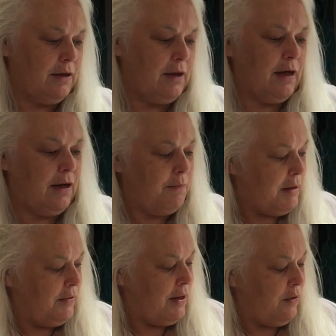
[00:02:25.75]

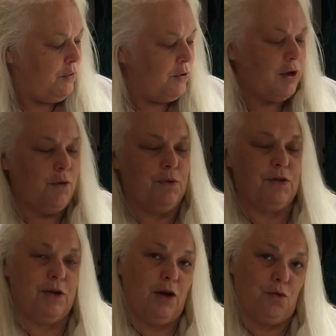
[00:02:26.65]
And that will go with
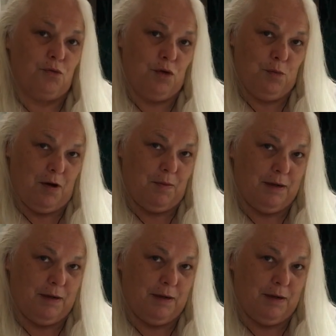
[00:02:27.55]
the rhubarb and